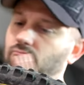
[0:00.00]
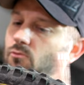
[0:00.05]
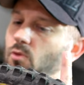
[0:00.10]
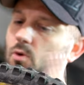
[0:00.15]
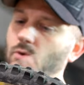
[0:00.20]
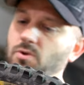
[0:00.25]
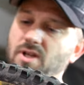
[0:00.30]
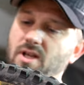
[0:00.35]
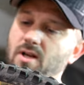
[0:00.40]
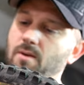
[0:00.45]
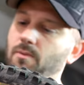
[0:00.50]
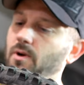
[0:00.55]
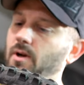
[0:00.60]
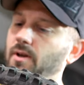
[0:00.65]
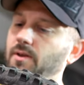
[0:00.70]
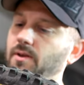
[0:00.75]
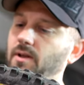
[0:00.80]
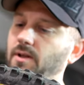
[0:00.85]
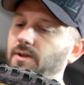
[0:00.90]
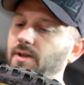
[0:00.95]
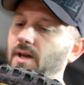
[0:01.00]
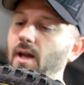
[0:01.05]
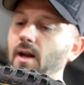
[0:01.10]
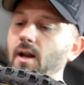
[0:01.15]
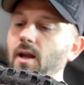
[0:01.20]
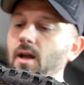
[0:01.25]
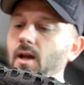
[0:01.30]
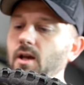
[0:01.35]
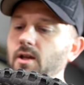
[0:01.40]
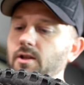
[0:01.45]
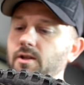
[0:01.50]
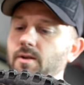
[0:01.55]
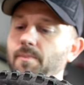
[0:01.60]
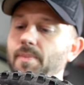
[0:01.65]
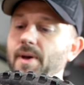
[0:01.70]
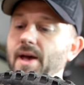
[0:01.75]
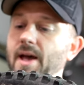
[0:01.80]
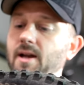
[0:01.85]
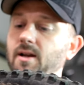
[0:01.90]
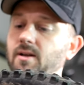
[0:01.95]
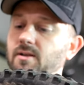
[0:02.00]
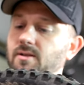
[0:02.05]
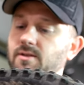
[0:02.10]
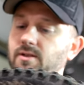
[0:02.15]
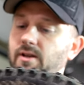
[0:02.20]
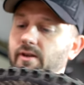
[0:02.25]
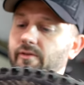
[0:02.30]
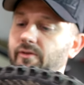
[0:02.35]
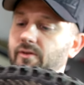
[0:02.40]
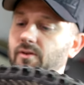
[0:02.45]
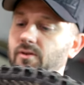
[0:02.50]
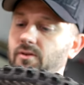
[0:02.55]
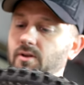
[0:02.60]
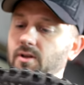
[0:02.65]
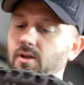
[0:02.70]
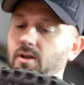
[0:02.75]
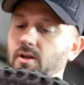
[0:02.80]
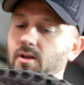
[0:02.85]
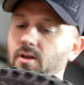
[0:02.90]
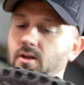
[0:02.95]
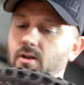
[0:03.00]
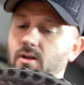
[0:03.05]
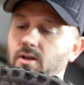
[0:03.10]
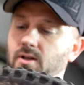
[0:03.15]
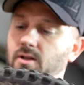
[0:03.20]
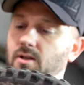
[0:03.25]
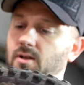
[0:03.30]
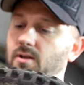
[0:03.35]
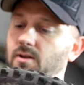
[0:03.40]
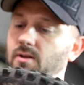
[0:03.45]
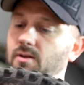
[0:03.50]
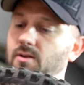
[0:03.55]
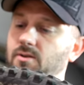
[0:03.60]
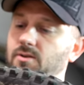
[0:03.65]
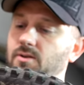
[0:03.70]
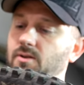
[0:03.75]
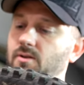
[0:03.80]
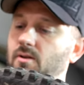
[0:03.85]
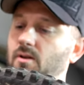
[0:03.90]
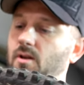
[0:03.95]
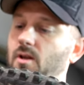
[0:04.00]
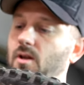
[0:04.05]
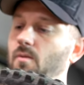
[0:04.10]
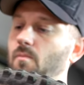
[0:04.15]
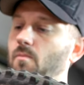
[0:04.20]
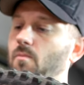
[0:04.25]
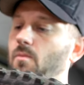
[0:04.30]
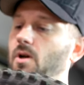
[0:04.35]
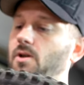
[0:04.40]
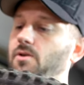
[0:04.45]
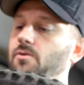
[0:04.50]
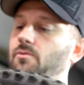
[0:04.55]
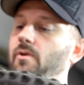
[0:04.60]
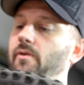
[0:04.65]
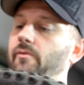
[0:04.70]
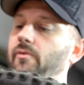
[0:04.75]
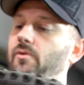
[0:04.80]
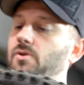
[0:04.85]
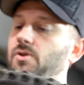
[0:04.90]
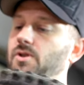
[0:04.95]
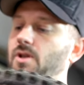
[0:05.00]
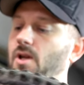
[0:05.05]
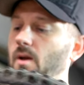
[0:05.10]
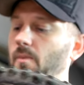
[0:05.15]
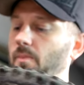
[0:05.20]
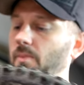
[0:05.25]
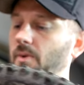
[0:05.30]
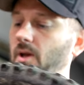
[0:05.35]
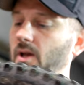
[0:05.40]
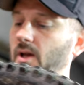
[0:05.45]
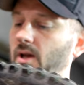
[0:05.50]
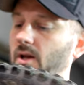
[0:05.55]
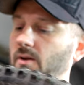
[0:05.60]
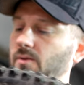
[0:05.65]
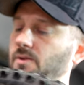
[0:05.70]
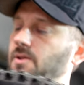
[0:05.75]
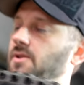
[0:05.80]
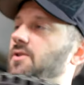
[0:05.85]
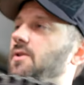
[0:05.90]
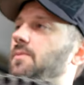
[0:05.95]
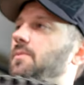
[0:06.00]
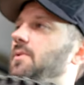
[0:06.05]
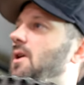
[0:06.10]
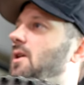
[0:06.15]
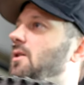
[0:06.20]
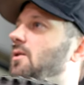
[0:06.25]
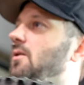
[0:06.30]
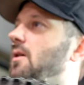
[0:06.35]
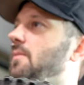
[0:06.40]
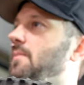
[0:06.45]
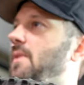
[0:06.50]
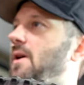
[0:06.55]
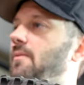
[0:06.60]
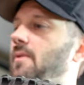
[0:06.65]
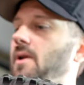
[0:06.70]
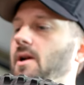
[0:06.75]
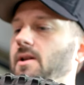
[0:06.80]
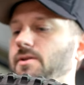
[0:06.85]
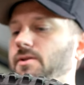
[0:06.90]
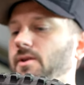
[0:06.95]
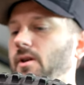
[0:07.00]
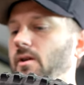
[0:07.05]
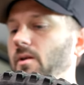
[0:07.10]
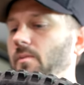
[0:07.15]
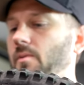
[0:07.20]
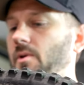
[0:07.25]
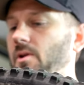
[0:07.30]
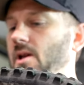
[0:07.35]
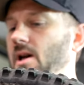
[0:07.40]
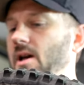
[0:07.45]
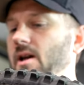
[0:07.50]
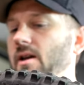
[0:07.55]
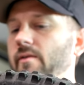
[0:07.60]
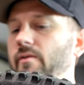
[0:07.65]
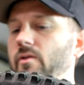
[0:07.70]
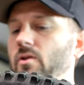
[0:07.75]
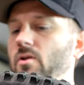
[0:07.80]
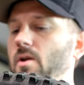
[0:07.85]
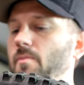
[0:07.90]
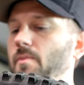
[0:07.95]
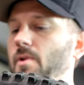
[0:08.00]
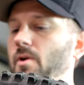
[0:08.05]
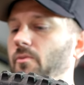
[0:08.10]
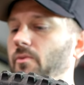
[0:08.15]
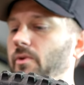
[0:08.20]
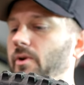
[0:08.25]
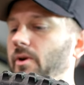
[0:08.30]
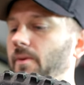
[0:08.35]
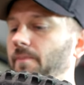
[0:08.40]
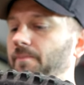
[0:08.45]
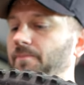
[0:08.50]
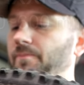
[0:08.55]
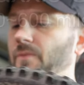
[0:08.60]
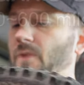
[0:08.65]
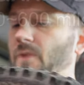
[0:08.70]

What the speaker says: rotate them or anything like that. The back, definitely, it is in much rougher shape. And it's just something I know in my ride style, I'm a lot heavier on my rear.